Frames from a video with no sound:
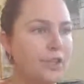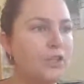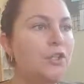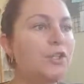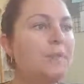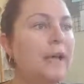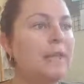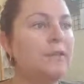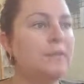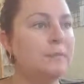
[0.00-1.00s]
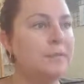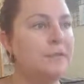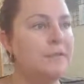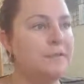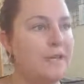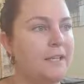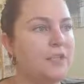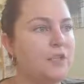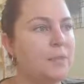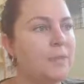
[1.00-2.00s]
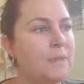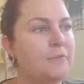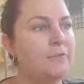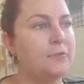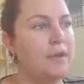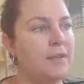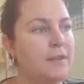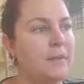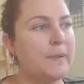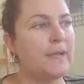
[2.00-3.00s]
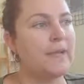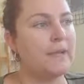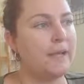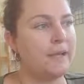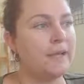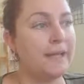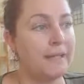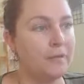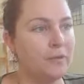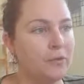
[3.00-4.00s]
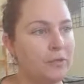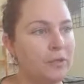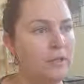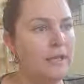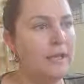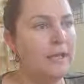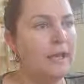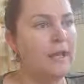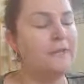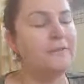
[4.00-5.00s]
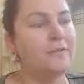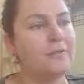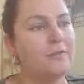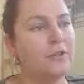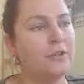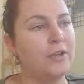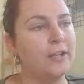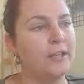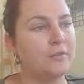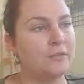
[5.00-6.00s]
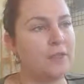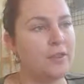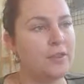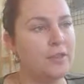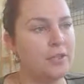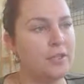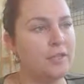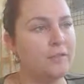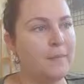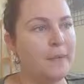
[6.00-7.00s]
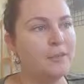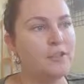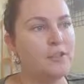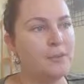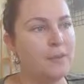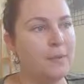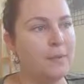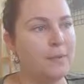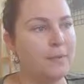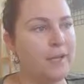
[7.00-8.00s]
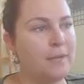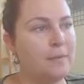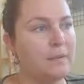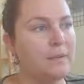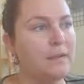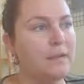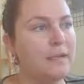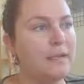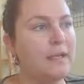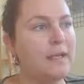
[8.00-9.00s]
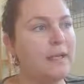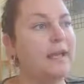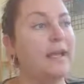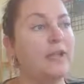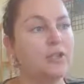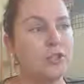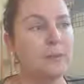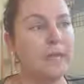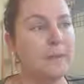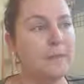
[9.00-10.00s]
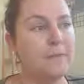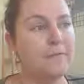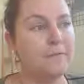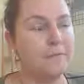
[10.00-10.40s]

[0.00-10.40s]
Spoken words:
You should pay your employees for each JobKeeper fortnight that you plan to claim for, and the first fortnight is from the 30th of March until the 12th of April, and each JobKeeper